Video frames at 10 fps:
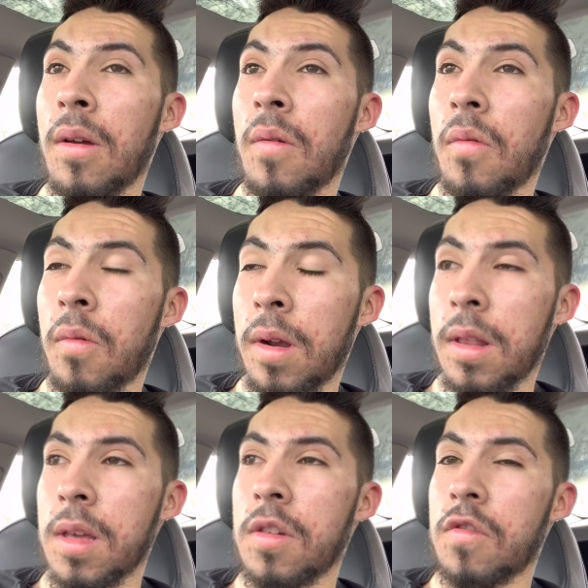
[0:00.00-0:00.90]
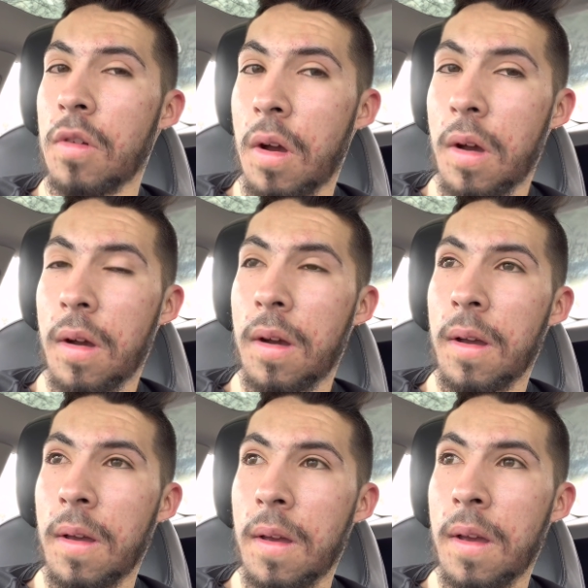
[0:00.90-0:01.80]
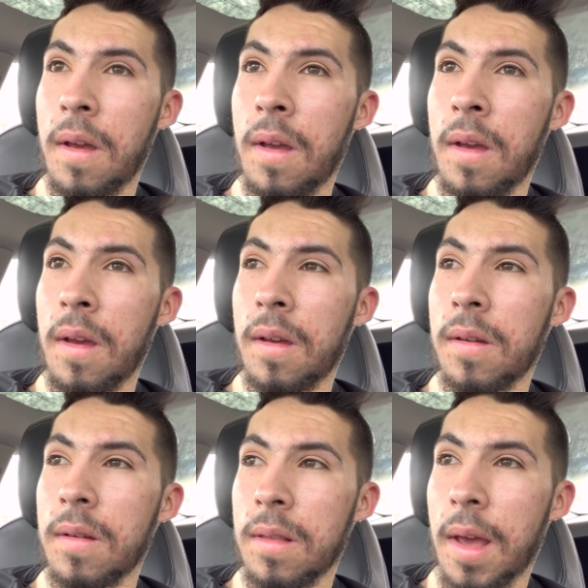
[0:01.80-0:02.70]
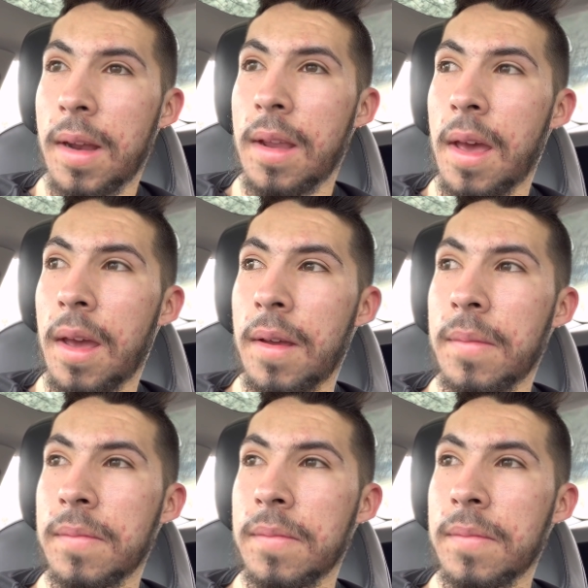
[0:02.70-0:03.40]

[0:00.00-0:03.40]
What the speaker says: really strong, good leg day.